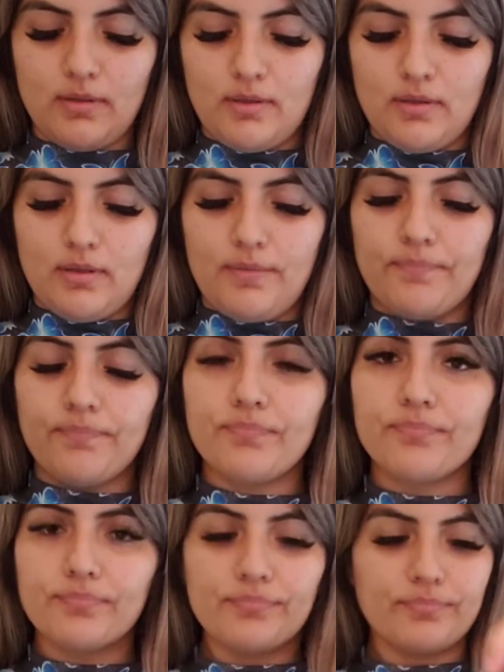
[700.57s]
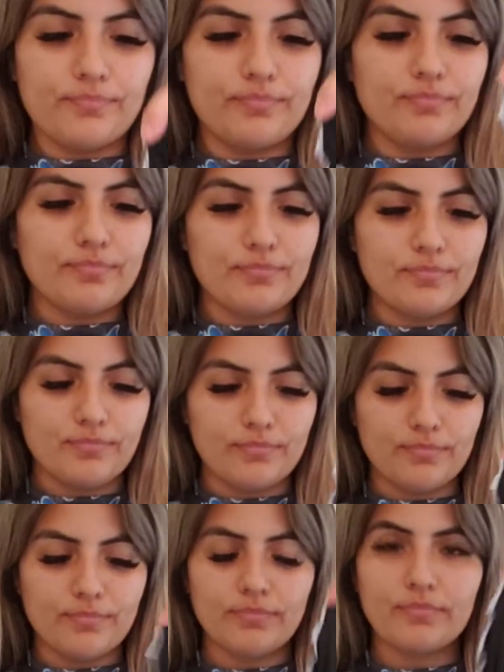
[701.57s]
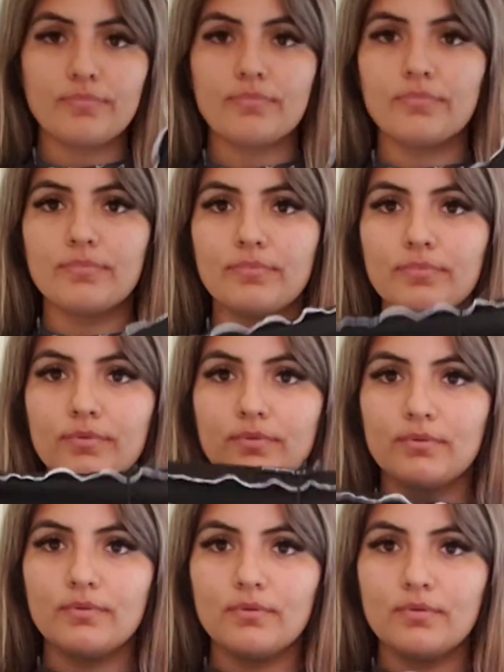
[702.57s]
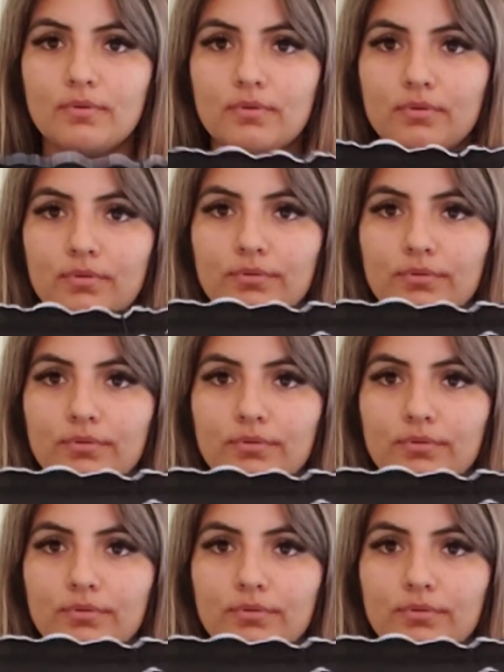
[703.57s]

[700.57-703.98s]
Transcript: (no one is talking)